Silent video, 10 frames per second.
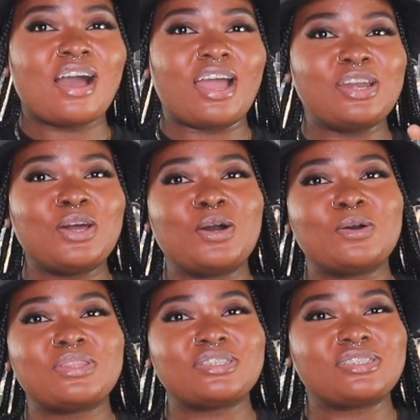I
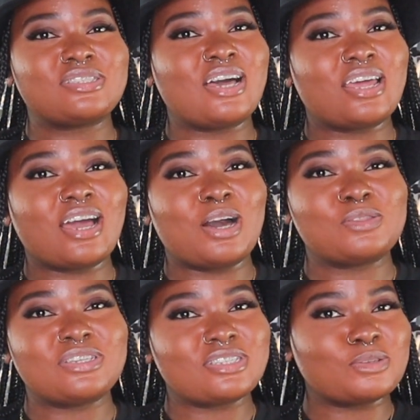know this is not how
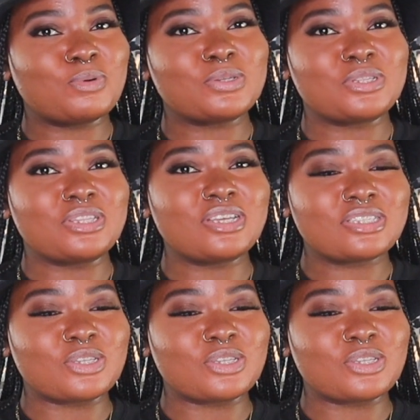this is supposed to look.